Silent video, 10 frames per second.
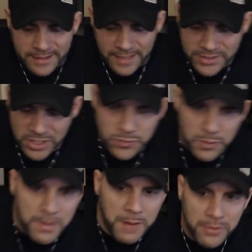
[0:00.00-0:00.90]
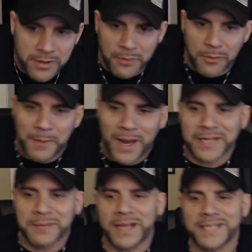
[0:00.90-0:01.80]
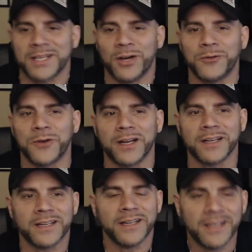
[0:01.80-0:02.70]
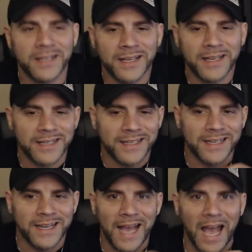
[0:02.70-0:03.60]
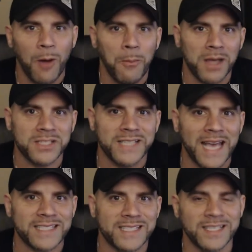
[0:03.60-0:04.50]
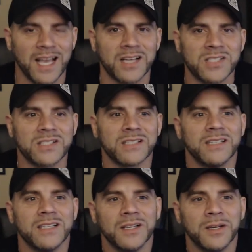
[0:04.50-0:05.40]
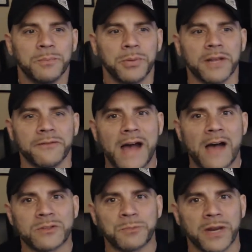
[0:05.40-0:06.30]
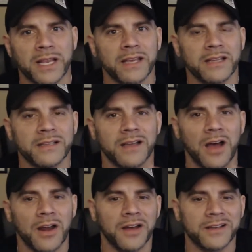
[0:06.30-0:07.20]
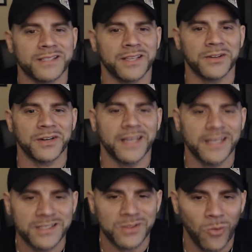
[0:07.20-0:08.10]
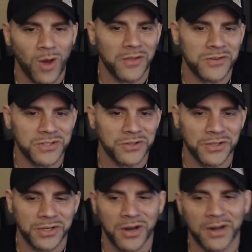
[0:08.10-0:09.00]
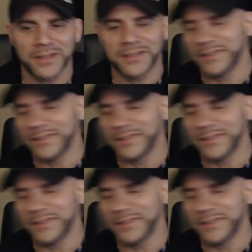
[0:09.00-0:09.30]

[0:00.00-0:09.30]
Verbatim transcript: I just remembered and reminded myself on how much that sucks putting valve spring in on, on cylinder heads while they're still in the car.